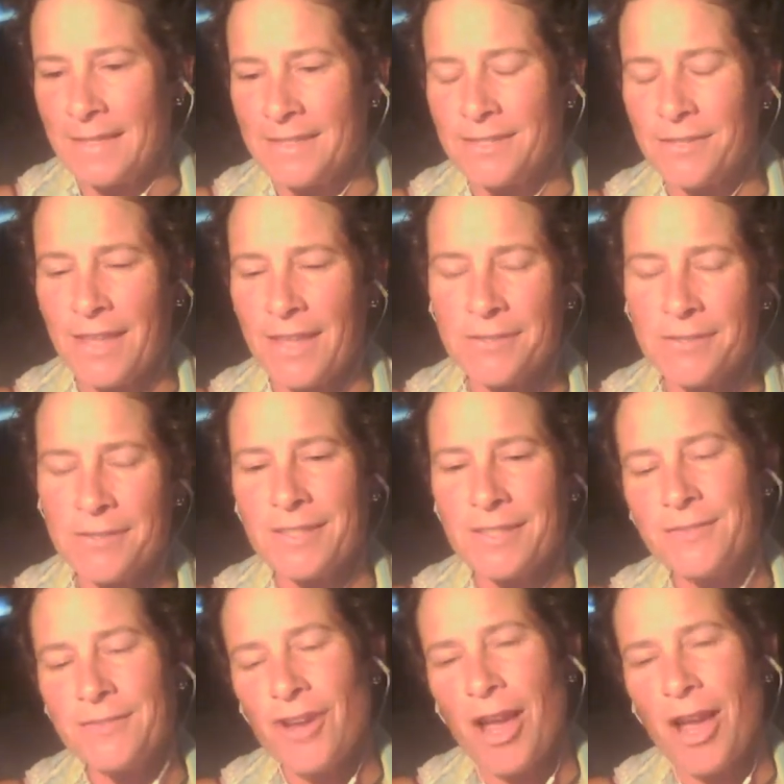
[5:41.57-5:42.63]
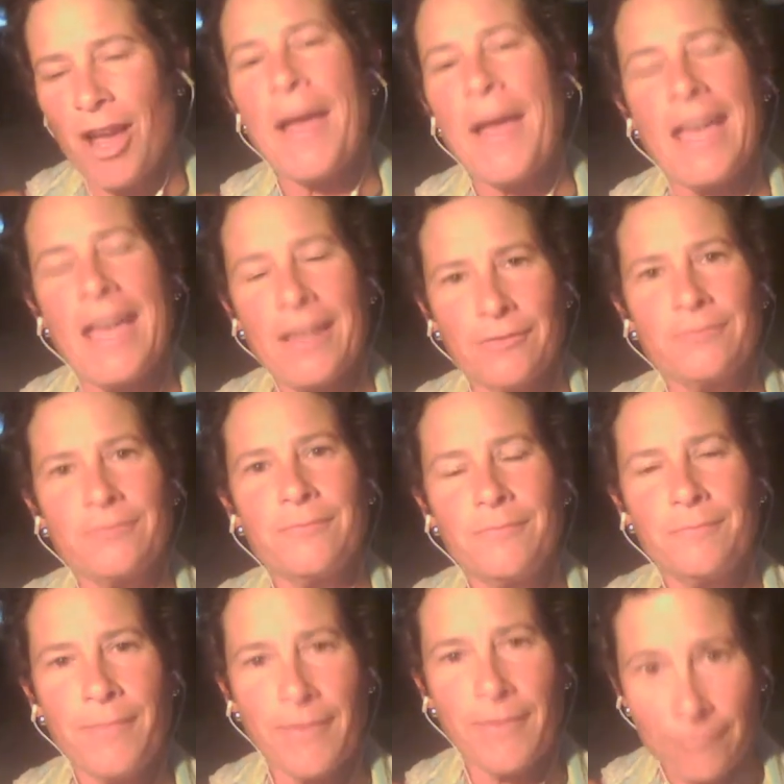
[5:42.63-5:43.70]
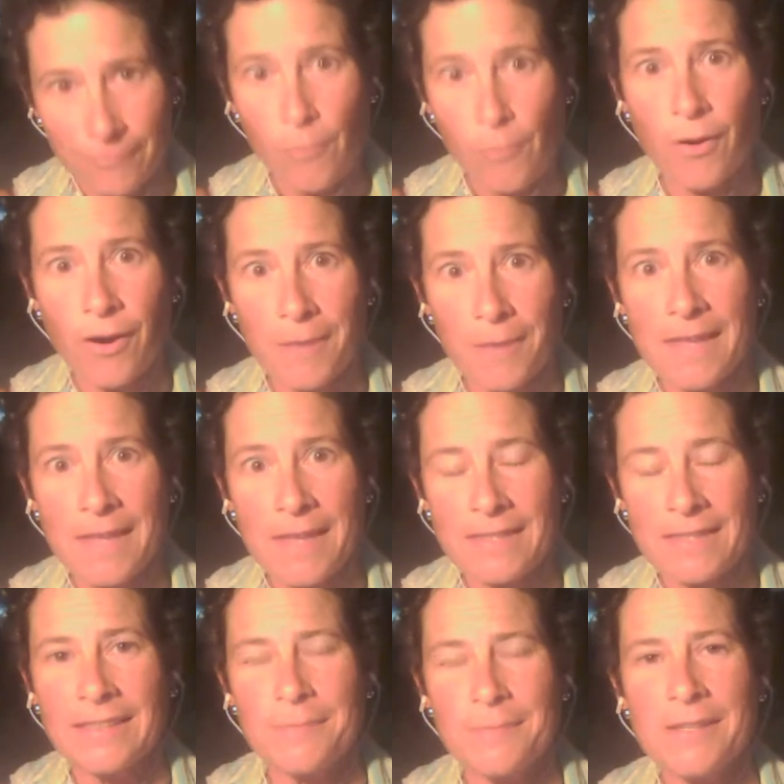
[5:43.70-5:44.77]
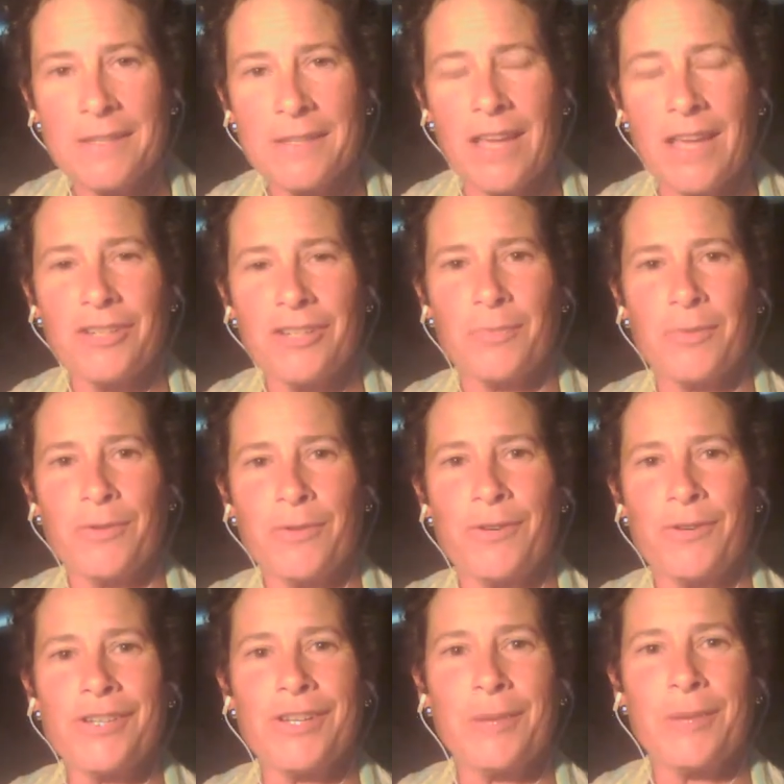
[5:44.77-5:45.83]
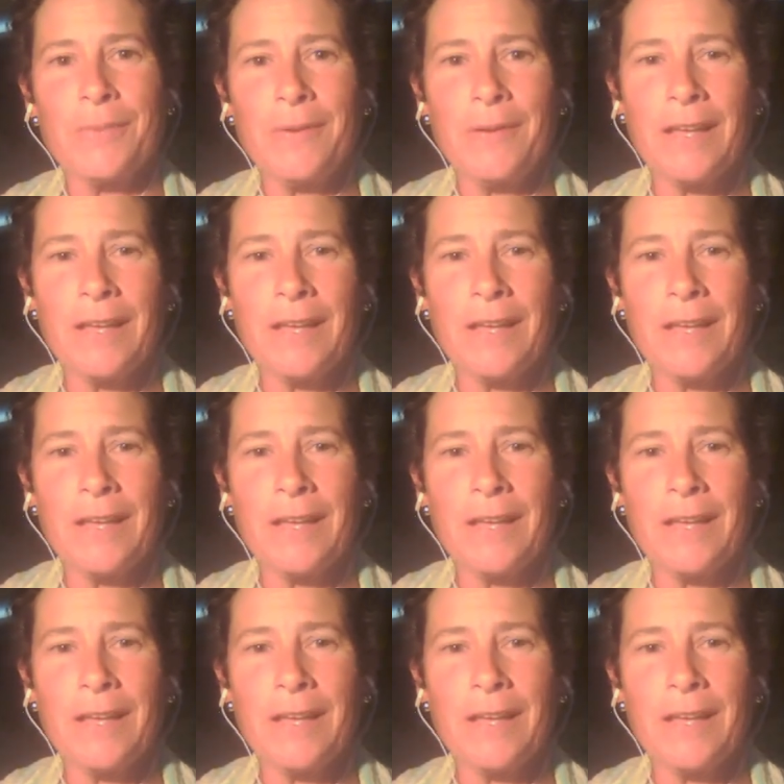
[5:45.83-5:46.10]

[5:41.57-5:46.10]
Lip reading: So that was the job I had before I made the leap into entrepreneurship.